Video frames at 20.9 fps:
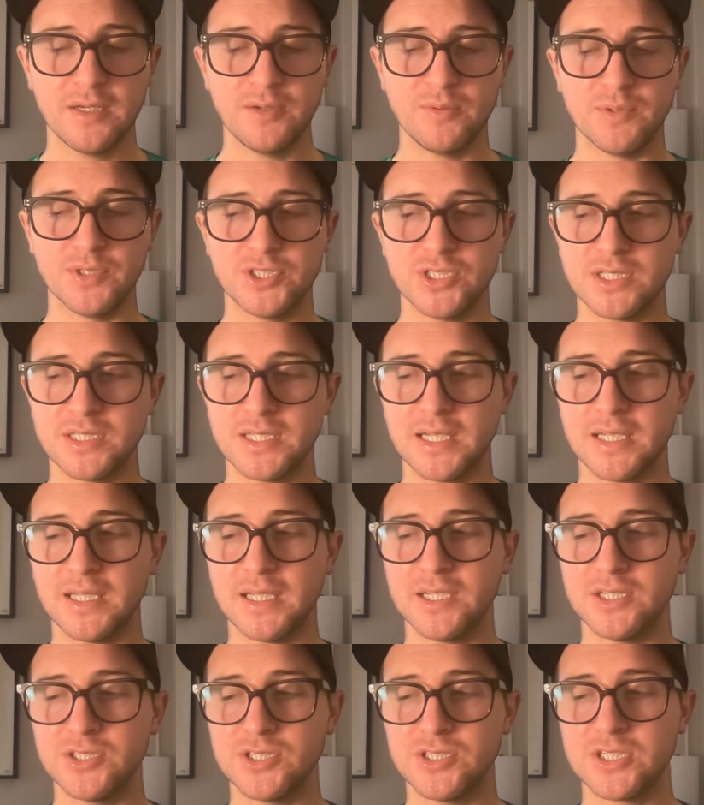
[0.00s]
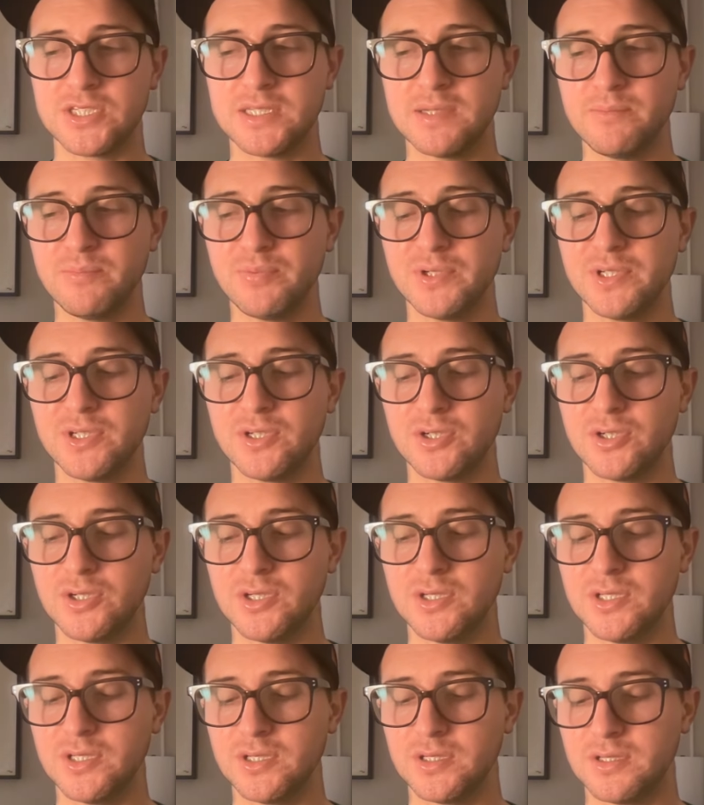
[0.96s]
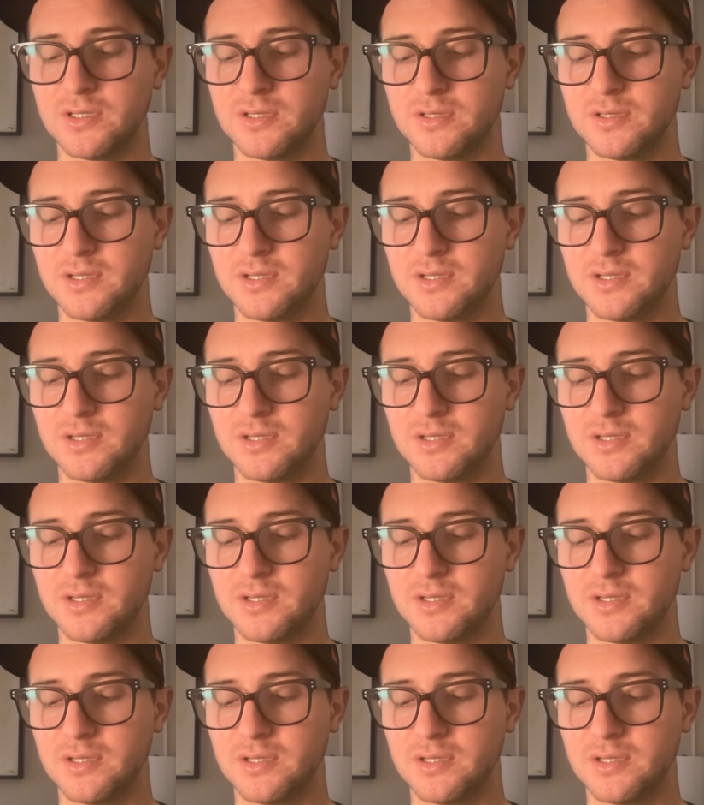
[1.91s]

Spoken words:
which is that they just simply couldn't